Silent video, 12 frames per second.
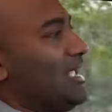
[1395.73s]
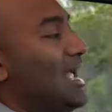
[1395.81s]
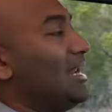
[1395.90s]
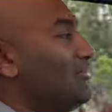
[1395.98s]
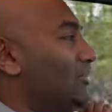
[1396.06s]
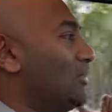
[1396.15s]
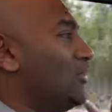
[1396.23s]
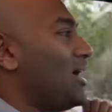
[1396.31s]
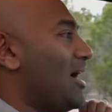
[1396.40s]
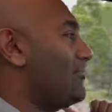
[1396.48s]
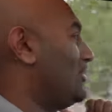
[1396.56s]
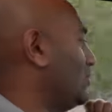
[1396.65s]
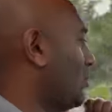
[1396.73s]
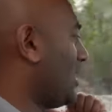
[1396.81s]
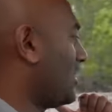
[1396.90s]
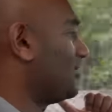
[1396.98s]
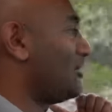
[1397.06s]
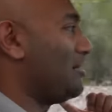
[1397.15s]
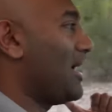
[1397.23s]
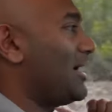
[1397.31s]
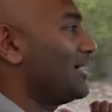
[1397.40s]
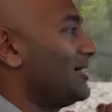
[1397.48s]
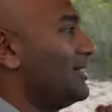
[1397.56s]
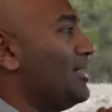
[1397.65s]
And if you don't have any weight on the
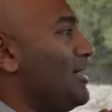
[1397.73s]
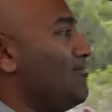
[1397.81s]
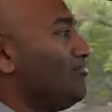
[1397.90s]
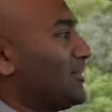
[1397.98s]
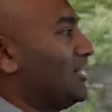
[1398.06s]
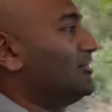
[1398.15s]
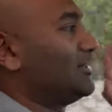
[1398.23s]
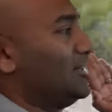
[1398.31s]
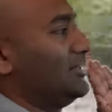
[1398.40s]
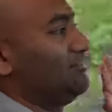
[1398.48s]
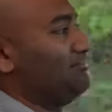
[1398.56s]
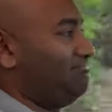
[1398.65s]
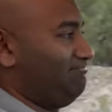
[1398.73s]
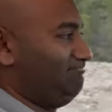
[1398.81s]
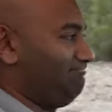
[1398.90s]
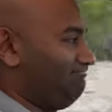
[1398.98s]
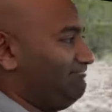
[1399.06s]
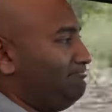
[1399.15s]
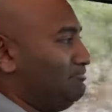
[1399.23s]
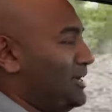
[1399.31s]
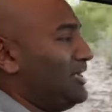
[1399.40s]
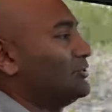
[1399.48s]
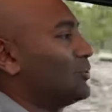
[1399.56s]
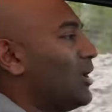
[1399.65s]
back, it's going to
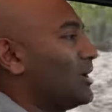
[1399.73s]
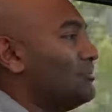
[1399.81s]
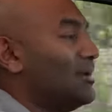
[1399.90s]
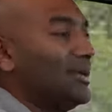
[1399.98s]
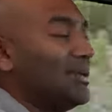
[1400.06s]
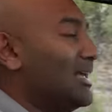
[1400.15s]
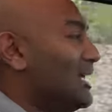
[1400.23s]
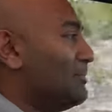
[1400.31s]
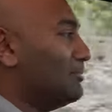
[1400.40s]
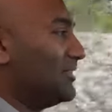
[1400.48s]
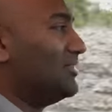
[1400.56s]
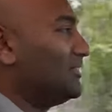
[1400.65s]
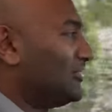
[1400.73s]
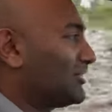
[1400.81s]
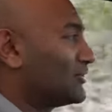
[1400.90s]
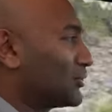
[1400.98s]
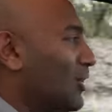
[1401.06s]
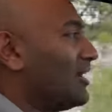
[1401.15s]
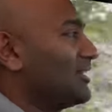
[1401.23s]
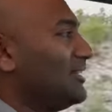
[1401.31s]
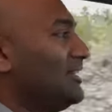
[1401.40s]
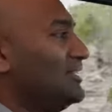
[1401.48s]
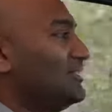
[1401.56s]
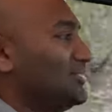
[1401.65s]
pitch quite a bit. But this truck
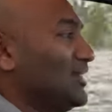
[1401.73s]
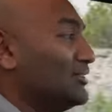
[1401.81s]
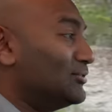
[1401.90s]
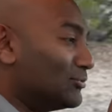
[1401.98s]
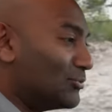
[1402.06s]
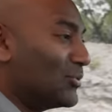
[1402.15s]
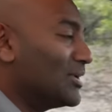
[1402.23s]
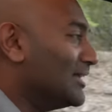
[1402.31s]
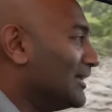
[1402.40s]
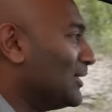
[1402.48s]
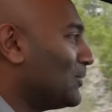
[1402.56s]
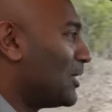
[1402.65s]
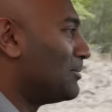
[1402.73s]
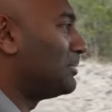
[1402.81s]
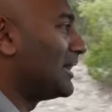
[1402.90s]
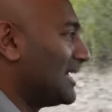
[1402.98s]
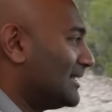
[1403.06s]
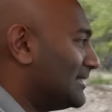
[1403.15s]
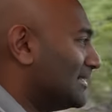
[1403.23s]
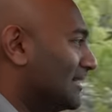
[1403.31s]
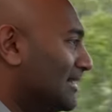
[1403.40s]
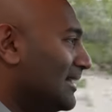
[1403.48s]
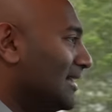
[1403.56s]
stays really well planted.